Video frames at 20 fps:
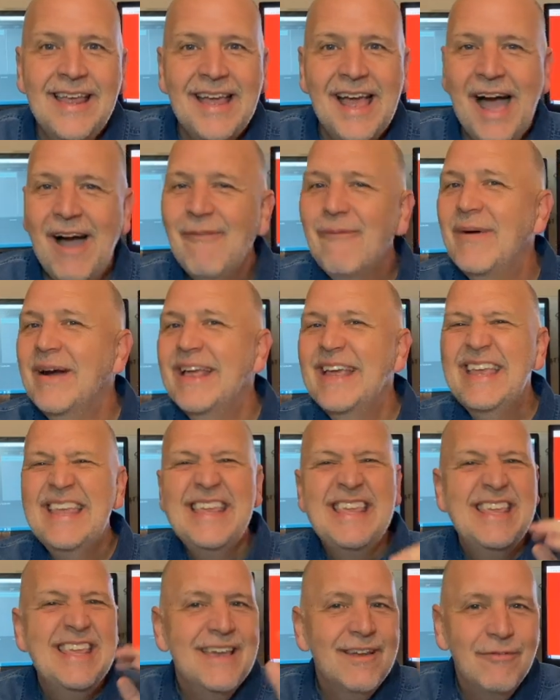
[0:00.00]
I want to
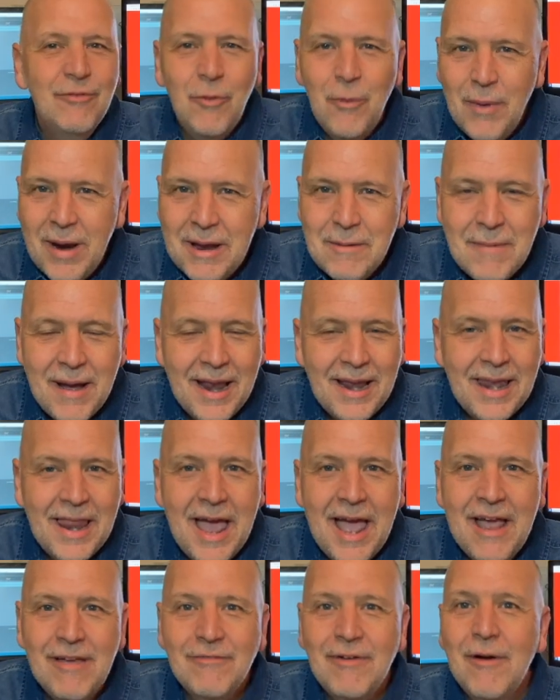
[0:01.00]
give away my
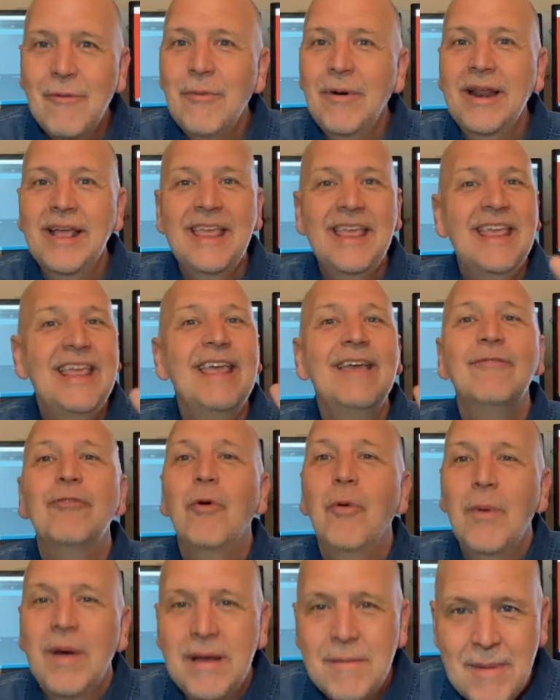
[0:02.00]
life. I want to give
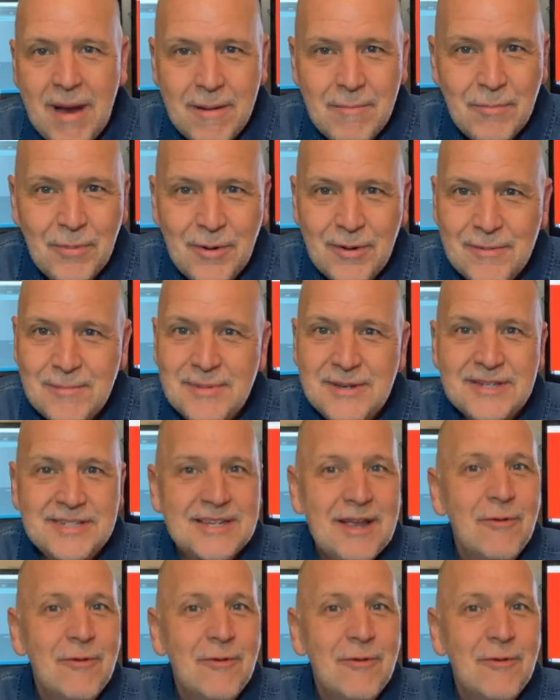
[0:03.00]
away my purpose.